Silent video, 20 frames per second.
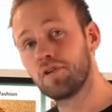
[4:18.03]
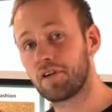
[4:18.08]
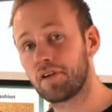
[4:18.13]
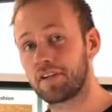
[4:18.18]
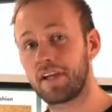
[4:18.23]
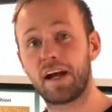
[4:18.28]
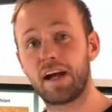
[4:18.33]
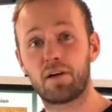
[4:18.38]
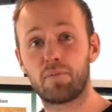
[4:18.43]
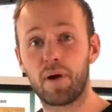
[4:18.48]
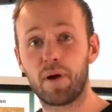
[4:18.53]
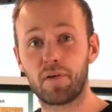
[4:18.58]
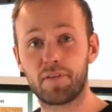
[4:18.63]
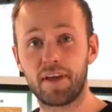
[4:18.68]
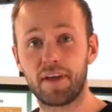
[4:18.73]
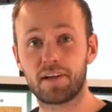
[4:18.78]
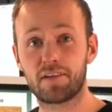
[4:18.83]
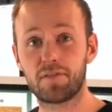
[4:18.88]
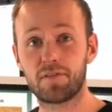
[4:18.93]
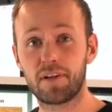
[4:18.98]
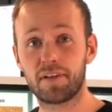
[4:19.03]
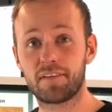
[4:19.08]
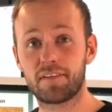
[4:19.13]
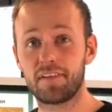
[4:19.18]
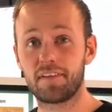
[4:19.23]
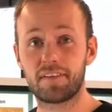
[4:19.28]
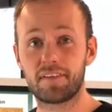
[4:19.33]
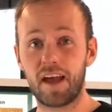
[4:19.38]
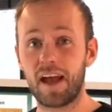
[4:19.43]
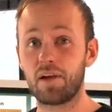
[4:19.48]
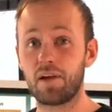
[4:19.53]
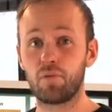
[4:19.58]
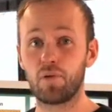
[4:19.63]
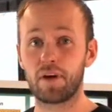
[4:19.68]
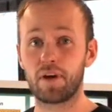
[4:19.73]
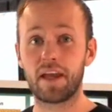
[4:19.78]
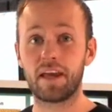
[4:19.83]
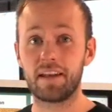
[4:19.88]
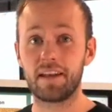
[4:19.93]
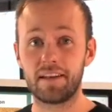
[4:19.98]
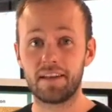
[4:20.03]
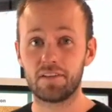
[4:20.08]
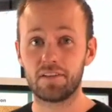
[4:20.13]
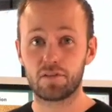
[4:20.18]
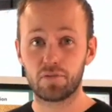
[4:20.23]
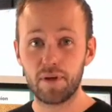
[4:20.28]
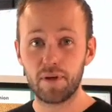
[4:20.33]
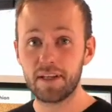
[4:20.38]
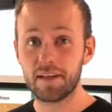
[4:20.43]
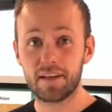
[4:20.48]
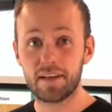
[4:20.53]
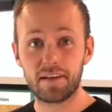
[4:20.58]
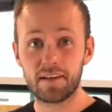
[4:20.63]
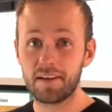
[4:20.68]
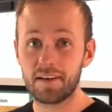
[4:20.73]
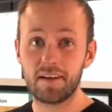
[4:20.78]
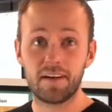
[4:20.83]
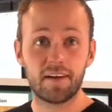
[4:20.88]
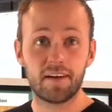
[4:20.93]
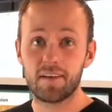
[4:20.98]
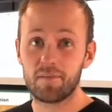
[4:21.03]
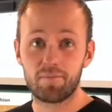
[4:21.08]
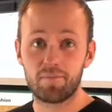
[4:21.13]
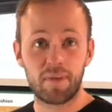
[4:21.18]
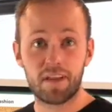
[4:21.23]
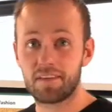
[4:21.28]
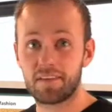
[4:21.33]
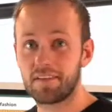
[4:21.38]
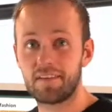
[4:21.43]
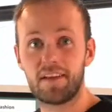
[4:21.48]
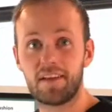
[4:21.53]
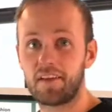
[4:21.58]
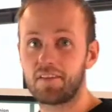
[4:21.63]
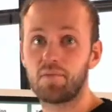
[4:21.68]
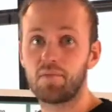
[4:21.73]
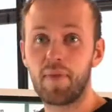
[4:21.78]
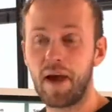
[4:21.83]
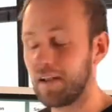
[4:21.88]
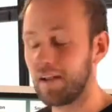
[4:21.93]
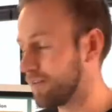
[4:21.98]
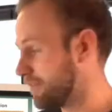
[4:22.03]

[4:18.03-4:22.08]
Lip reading: care about that one since I will get it in Sweden. It doesn't matter.